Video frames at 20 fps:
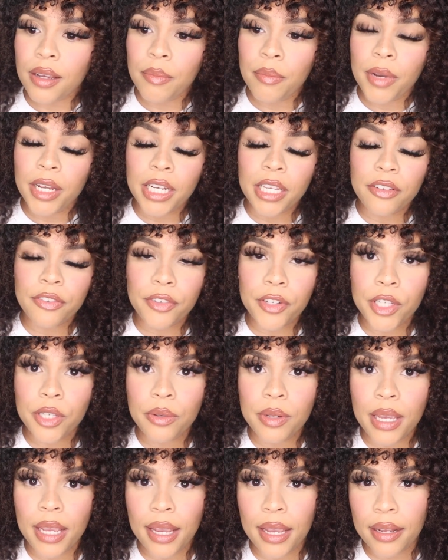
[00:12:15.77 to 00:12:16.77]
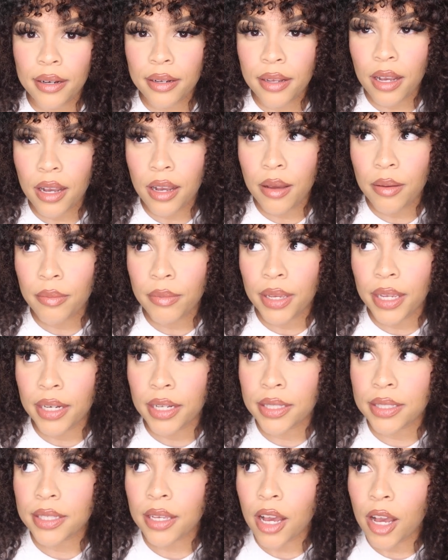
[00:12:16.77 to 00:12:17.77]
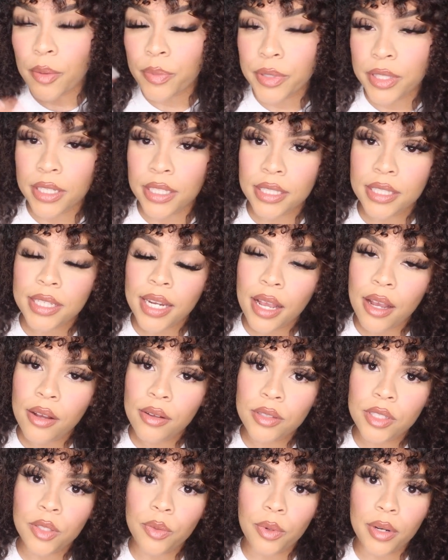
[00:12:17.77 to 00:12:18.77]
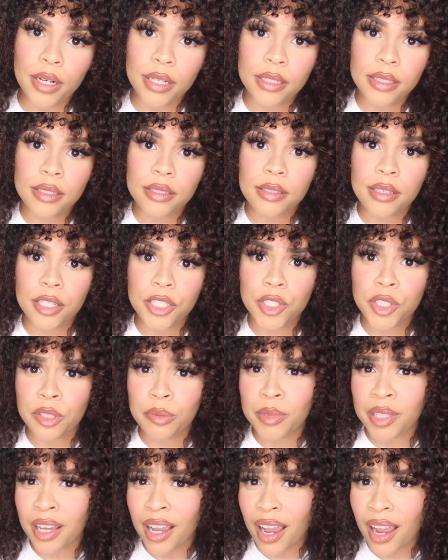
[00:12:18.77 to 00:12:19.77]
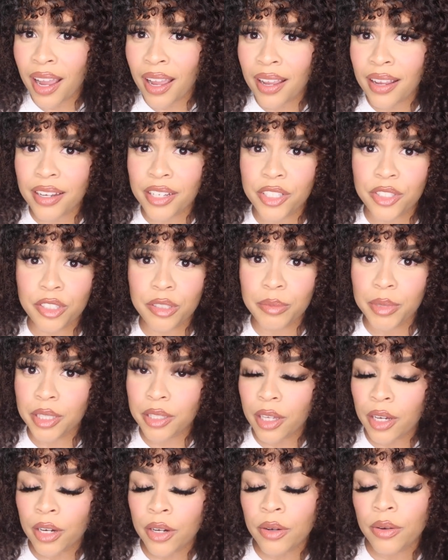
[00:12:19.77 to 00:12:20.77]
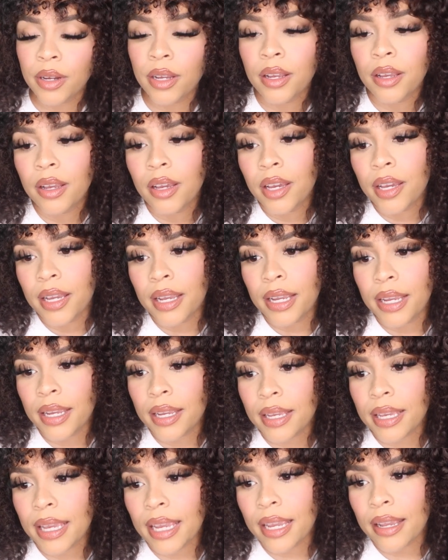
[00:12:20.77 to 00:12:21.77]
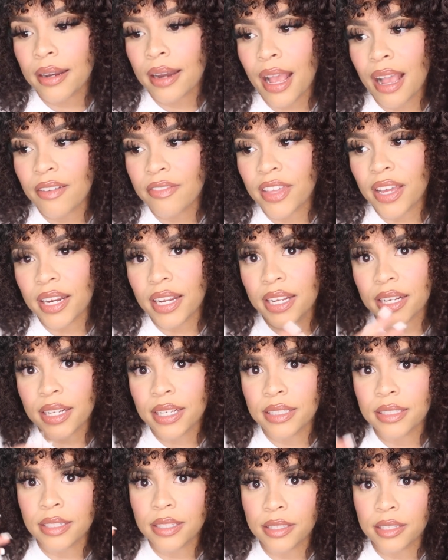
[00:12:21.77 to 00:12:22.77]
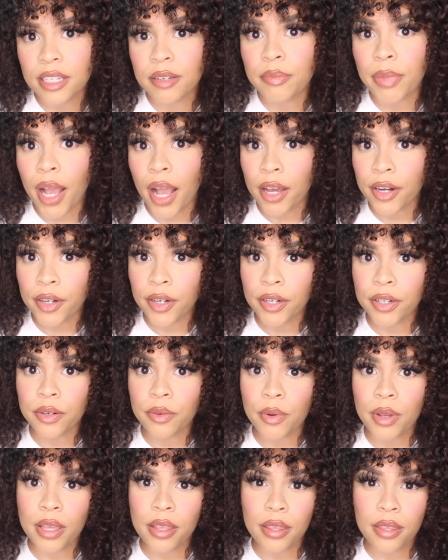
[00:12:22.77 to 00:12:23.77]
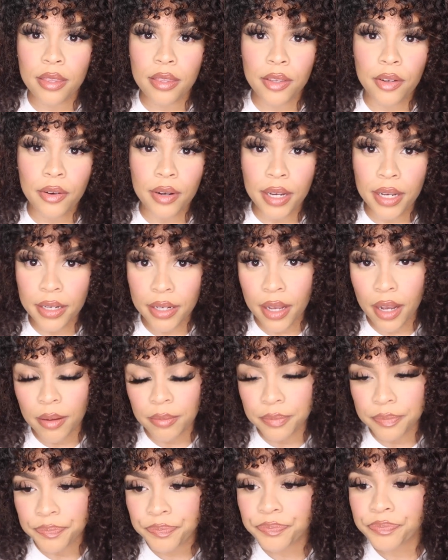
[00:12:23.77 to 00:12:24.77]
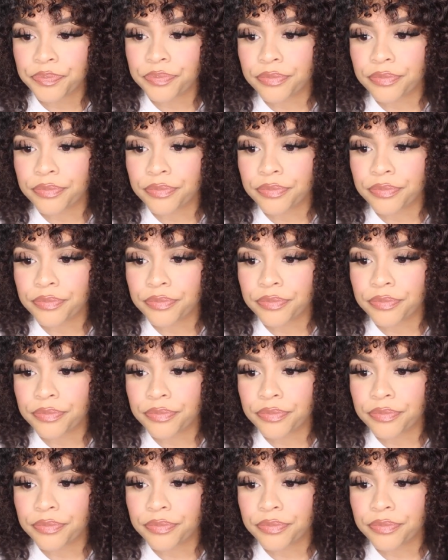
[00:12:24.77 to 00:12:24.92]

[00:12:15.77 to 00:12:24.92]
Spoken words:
money for you can come in its ups and its downs, where it's extremely high, extremely low. It can have that inconsistent pattern with your income.